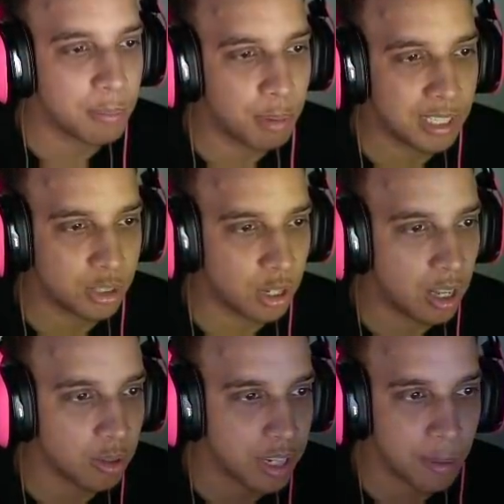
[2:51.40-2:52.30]
yeah, best
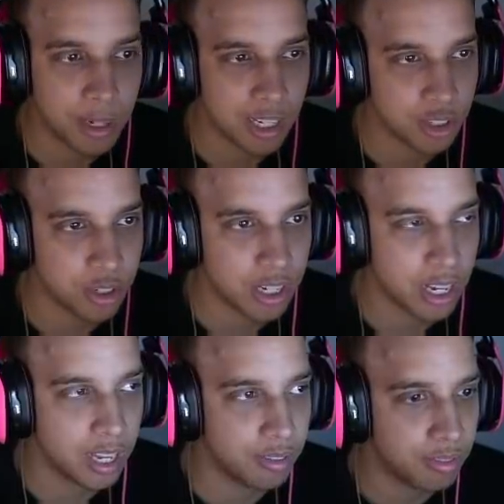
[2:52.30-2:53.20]
ground loot combination you
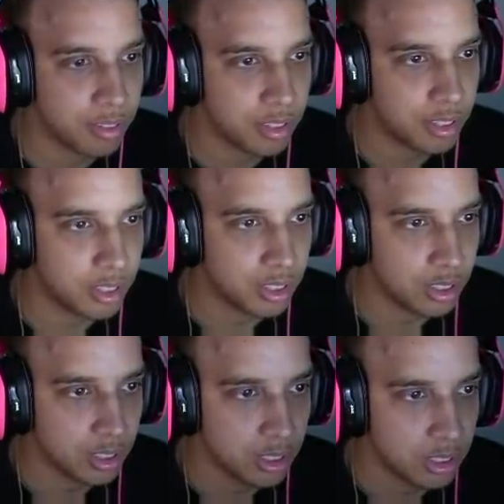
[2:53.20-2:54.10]
can have.
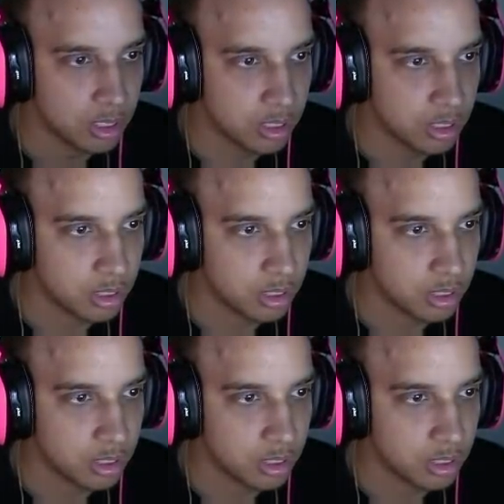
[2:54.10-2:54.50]
There's